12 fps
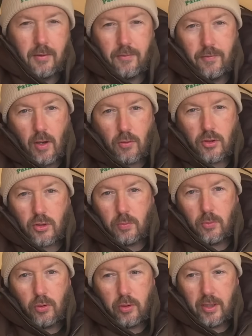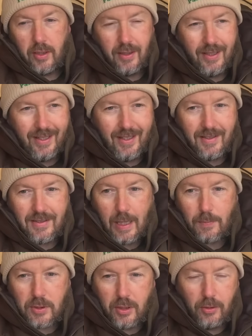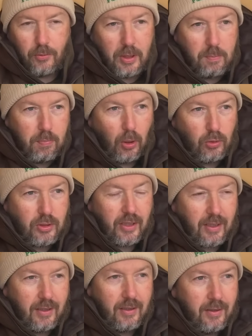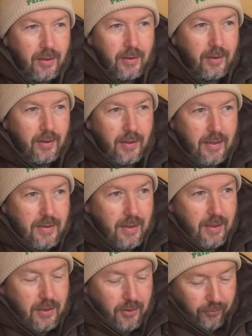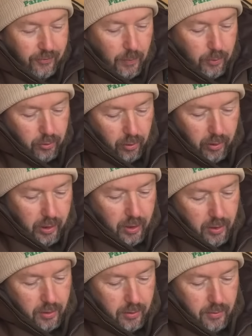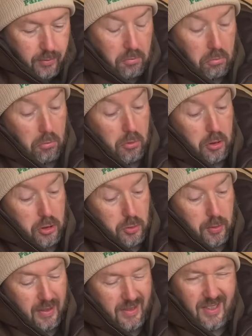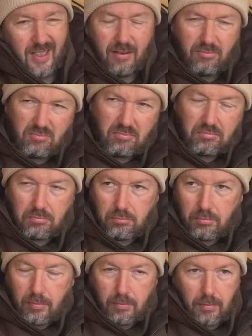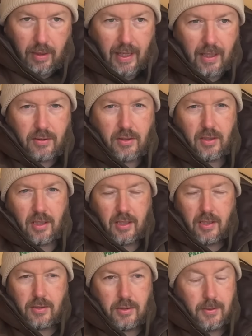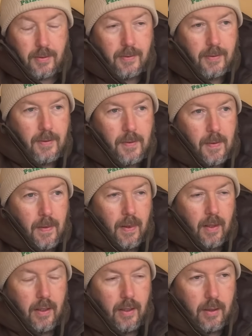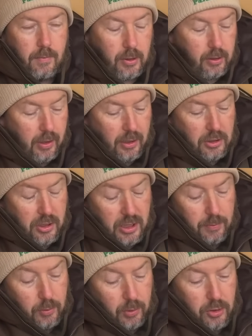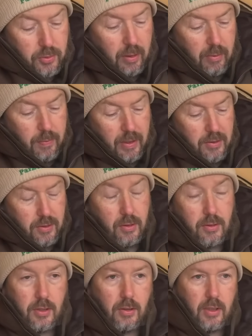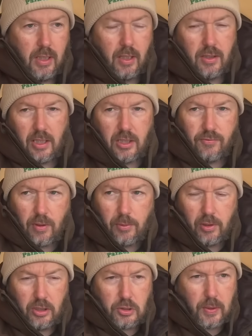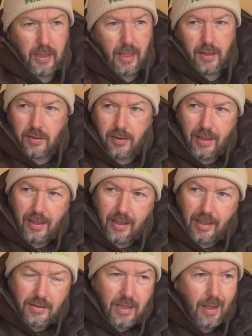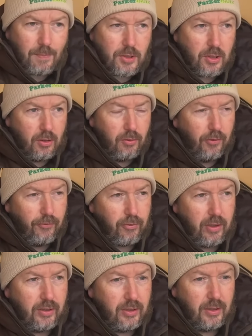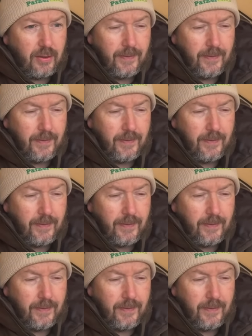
Folks, good morning. It is absolutely Baltic. It is February the 28th, I think it is. Can't actually see my watch without my bins on, so yeah, I think it's February the 28th, and it is absolutely freezing.